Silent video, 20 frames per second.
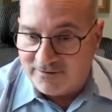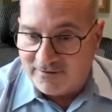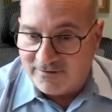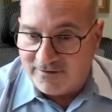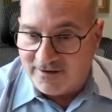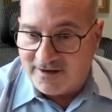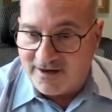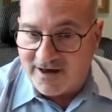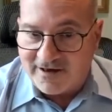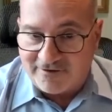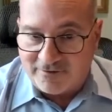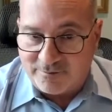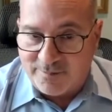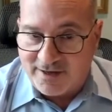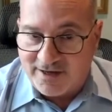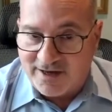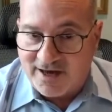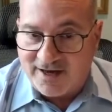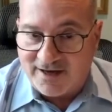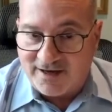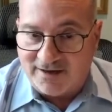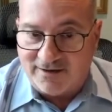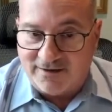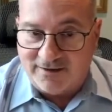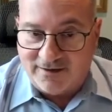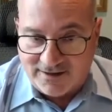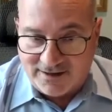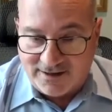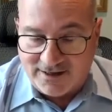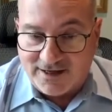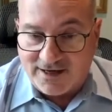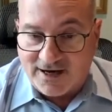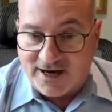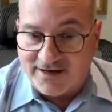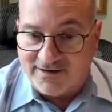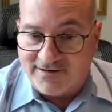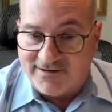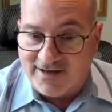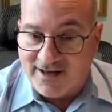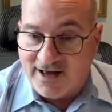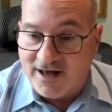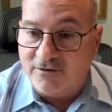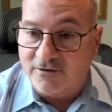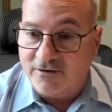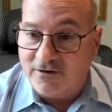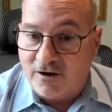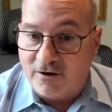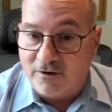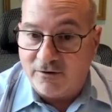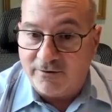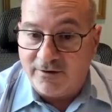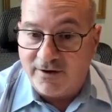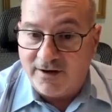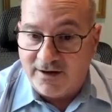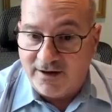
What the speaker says: the SBA EIDL loan